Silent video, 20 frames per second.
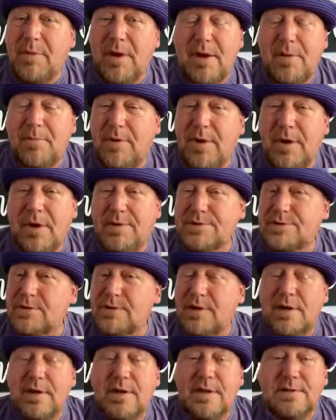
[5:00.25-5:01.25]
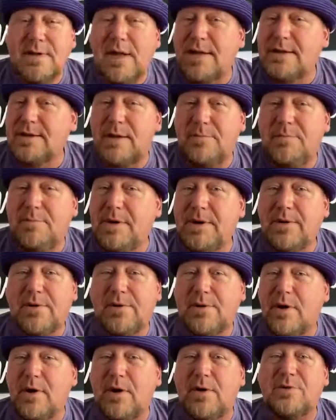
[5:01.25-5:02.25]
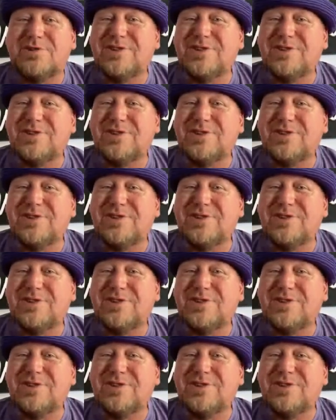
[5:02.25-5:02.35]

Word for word: many bitters. It's not that bitter at all.